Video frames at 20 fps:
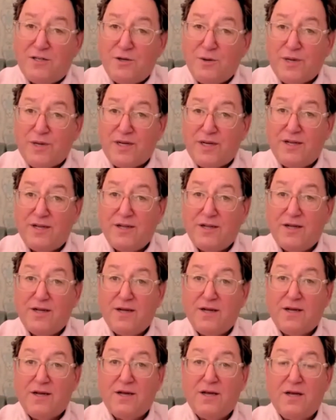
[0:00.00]
to it.
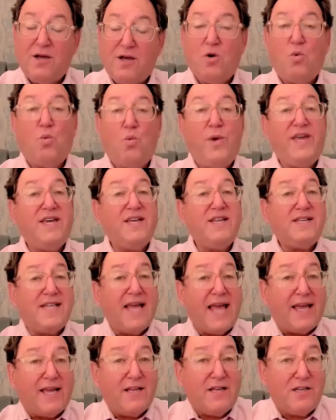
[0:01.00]
We can
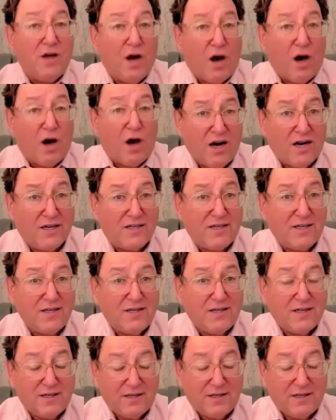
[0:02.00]
take it to heart.